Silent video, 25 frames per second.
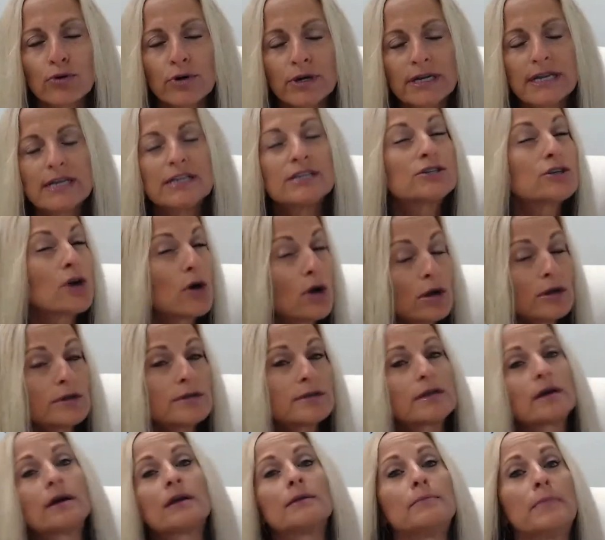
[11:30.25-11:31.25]
And it
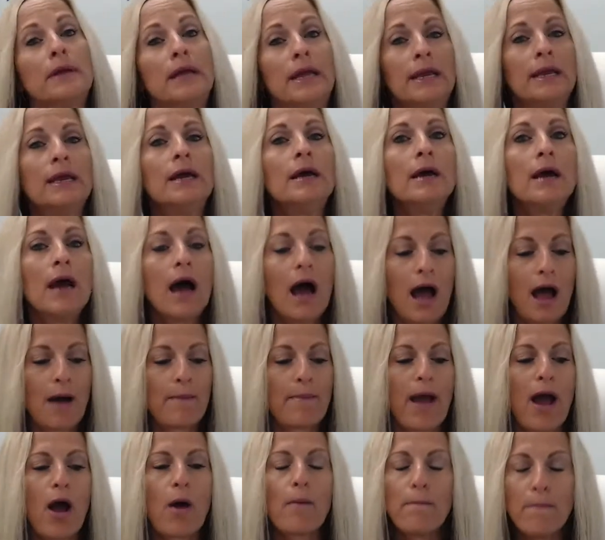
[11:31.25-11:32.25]
dawned on me
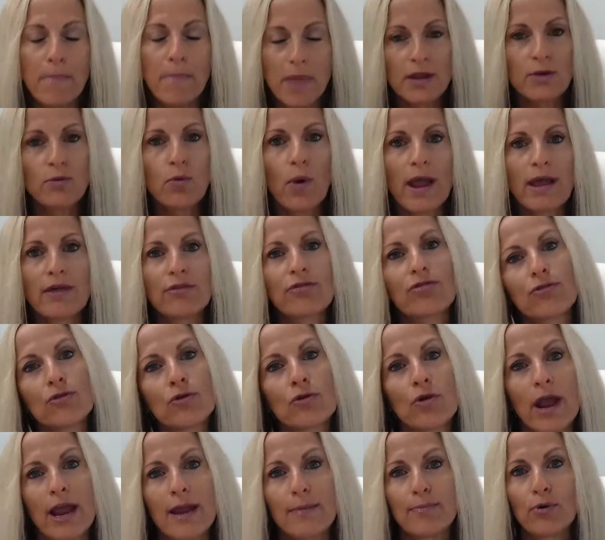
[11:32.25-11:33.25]
about midway through
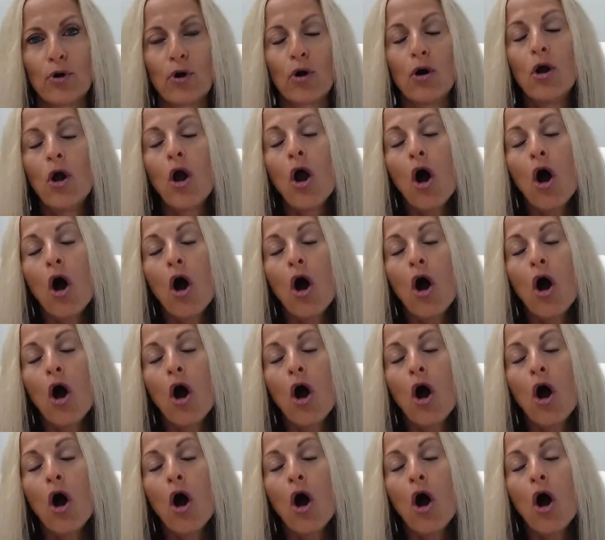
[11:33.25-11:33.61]
April.